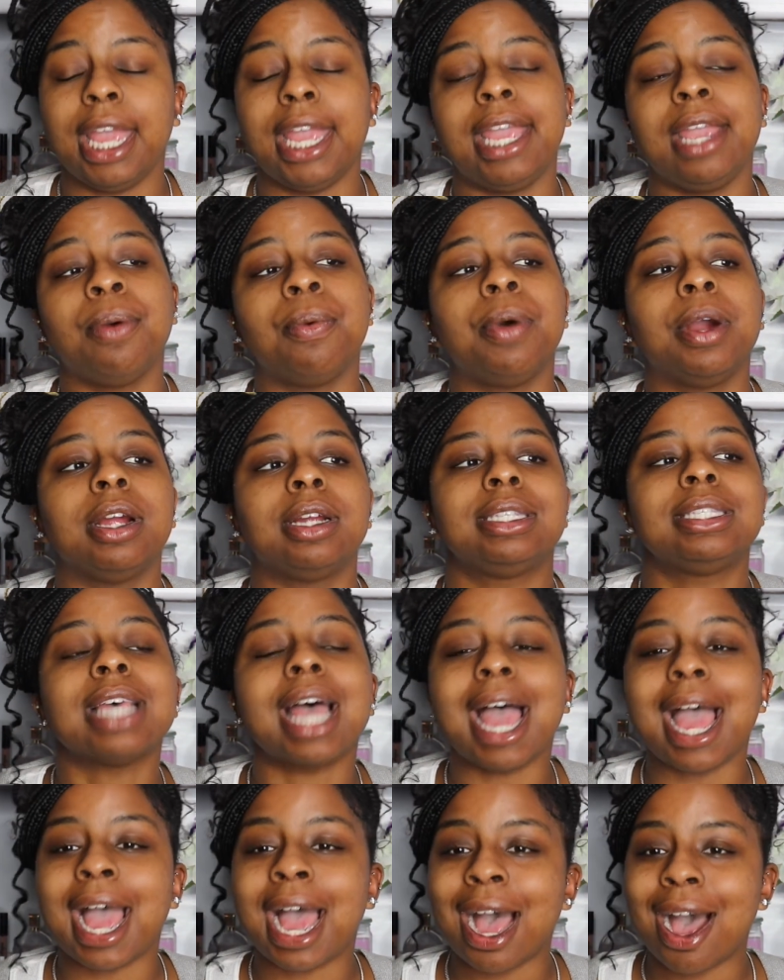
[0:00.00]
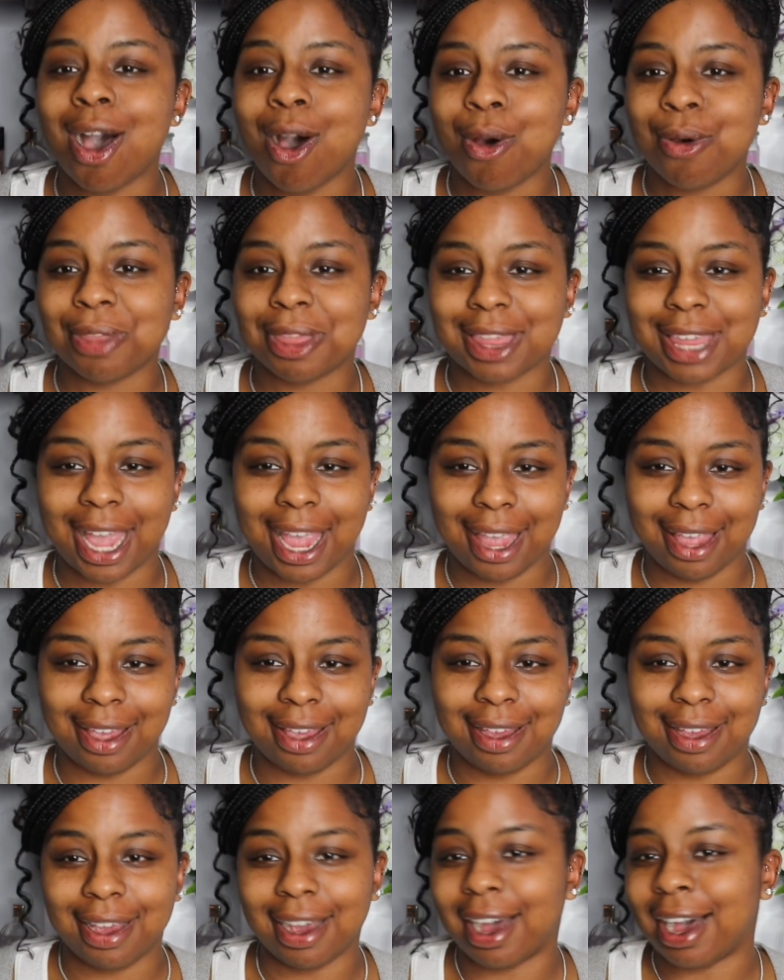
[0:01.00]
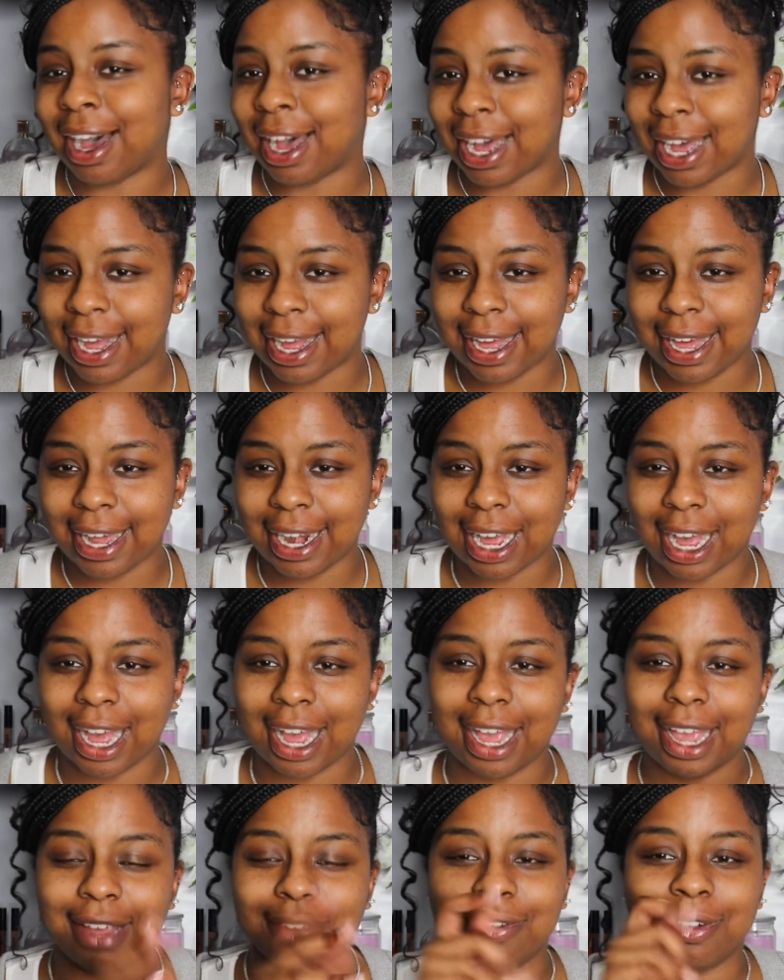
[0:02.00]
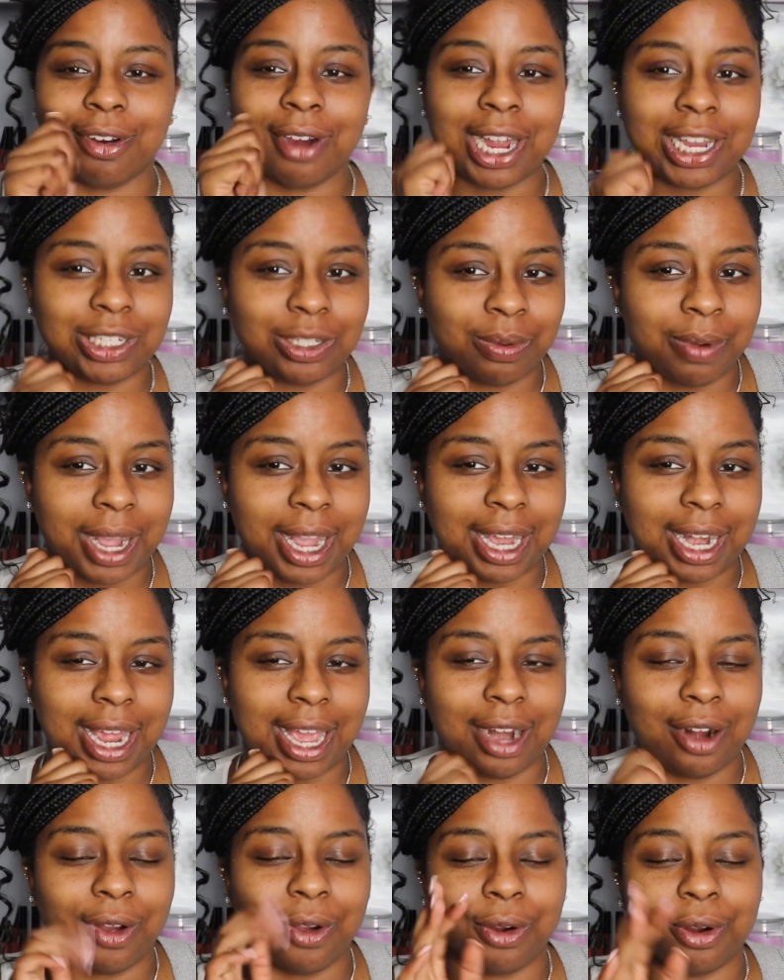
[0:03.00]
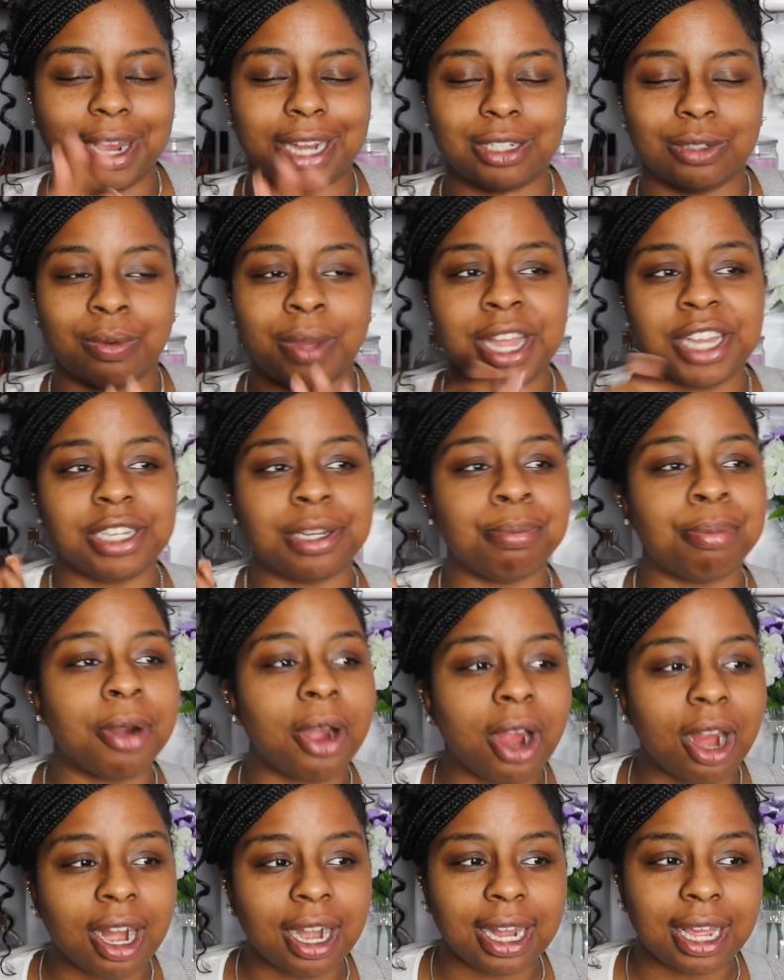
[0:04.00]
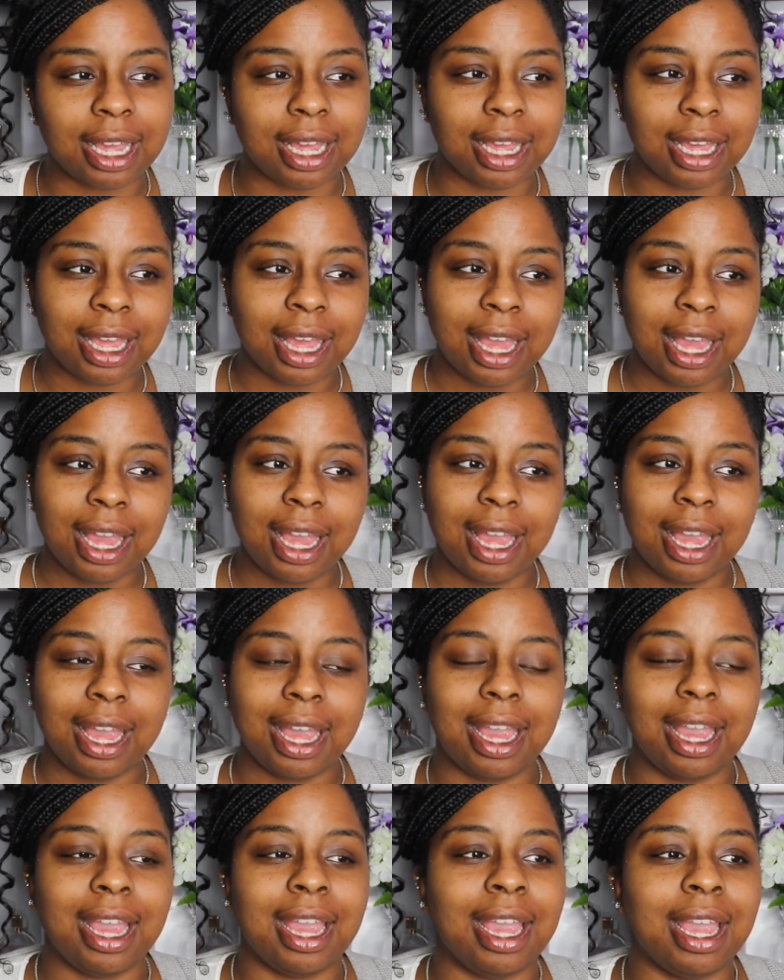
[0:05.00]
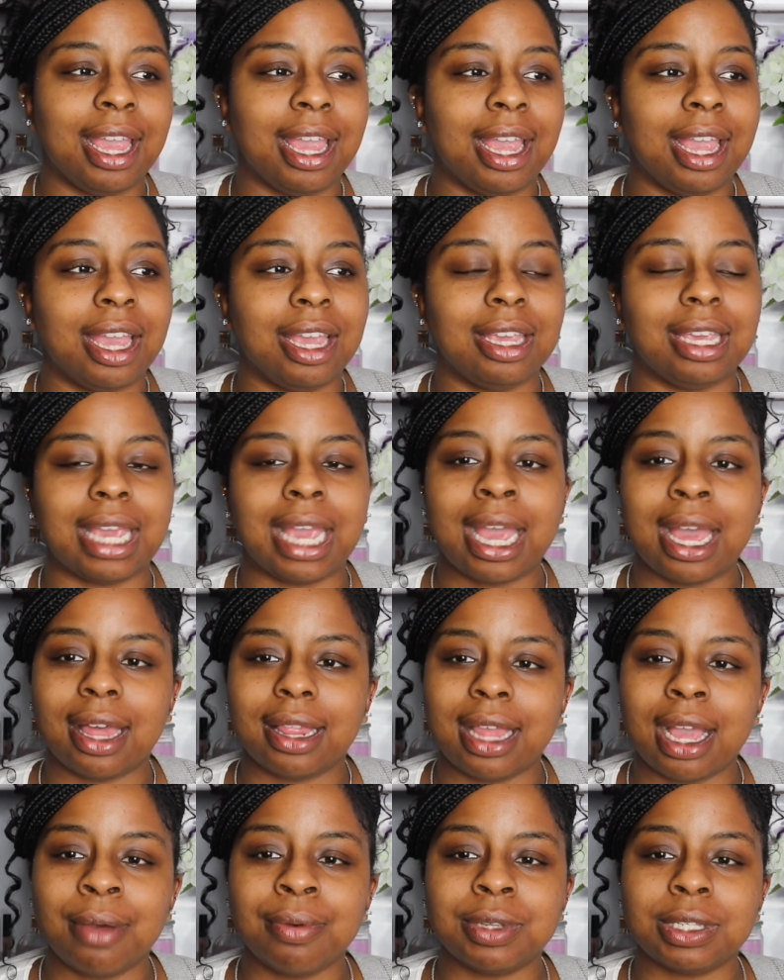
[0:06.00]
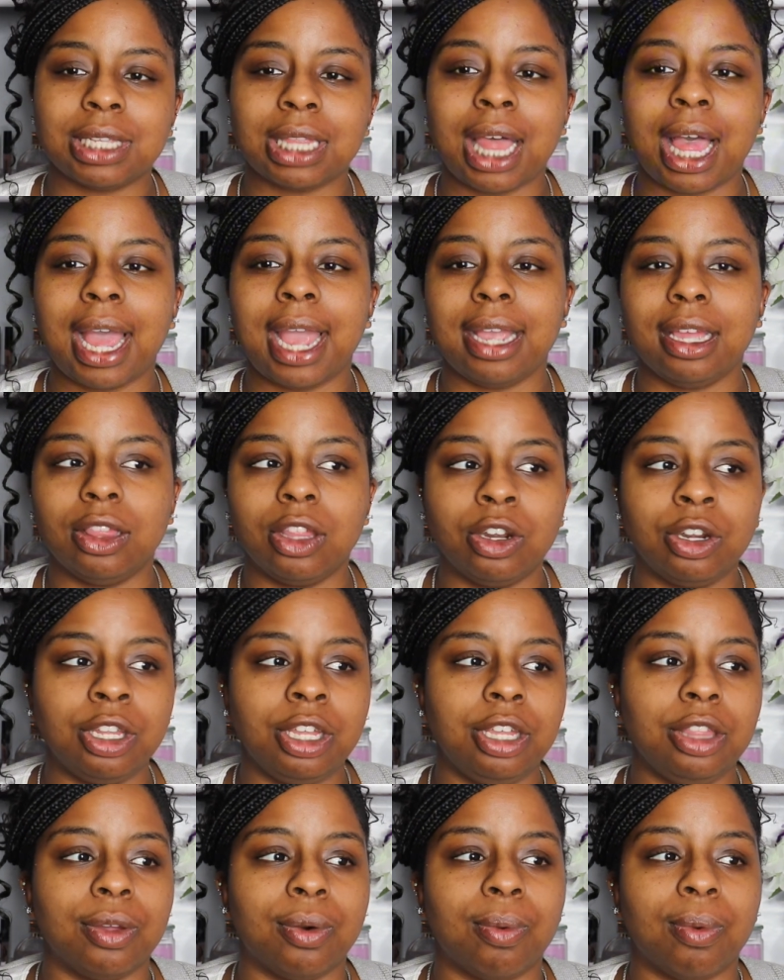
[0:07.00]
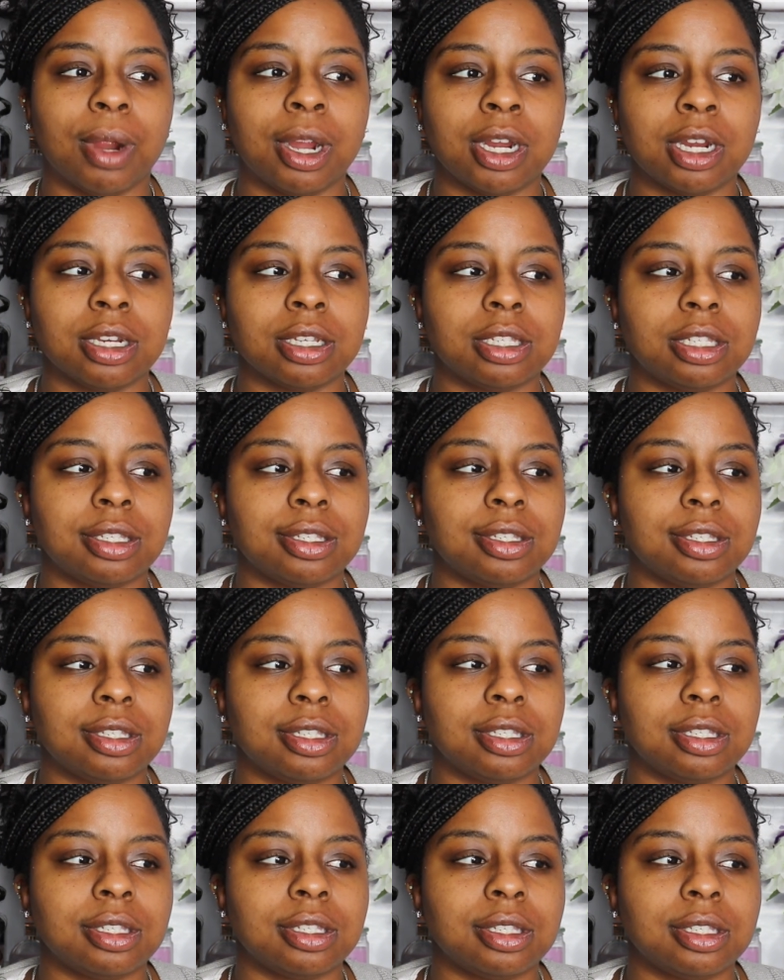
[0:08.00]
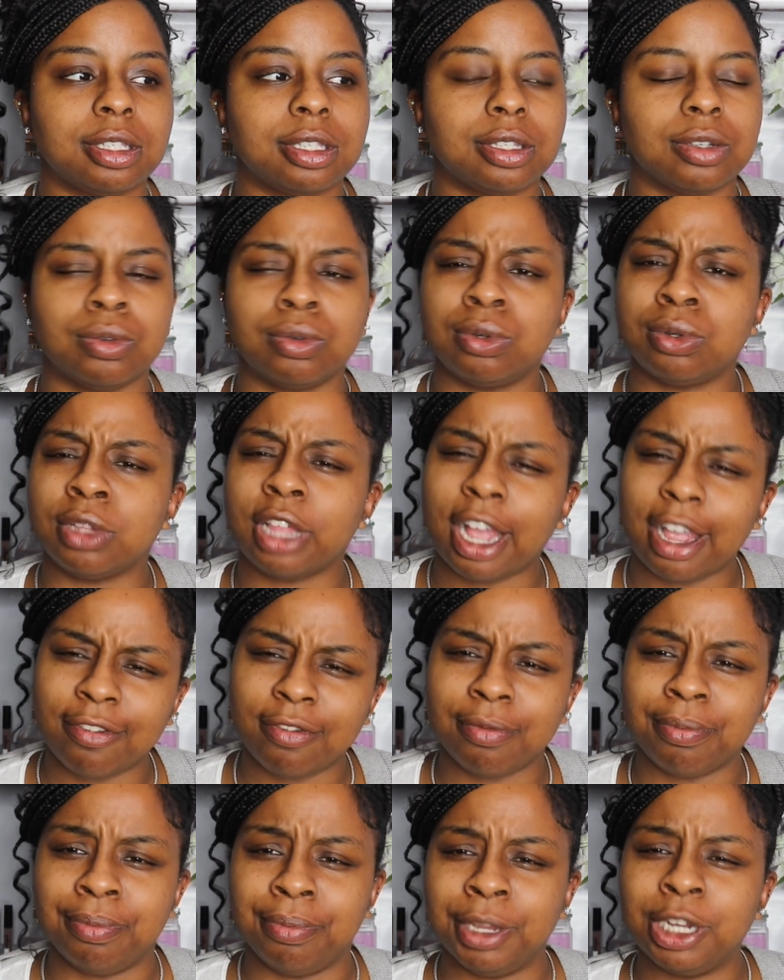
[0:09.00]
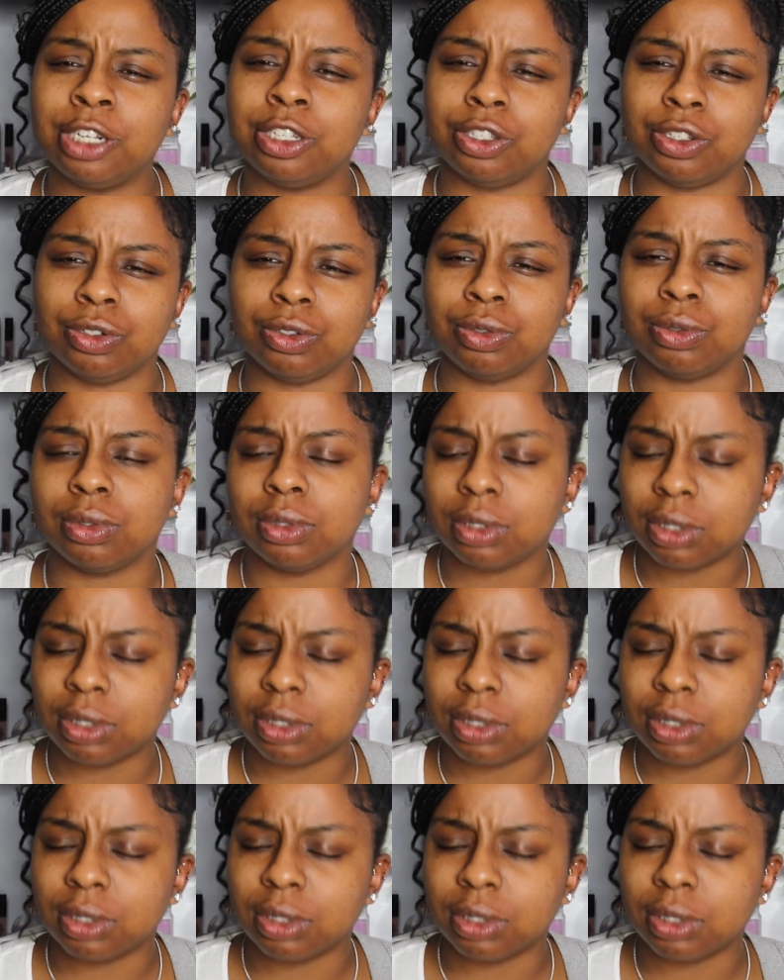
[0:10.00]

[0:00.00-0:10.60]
it worked out, thank God. i graduated, had a whole graduation party. And yeah, that was like literally the worst school I've been to.